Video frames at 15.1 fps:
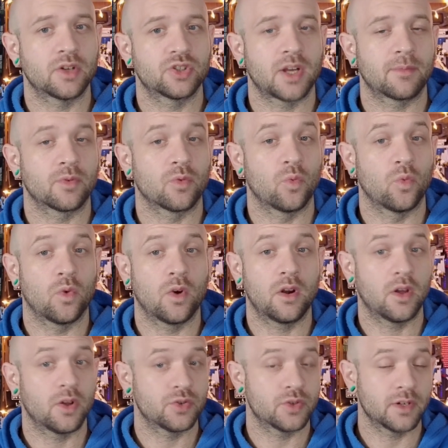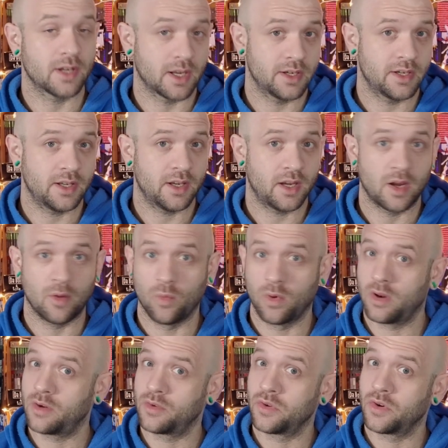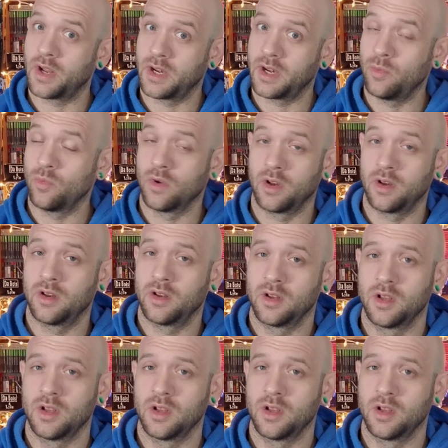Chapter 190 and 191.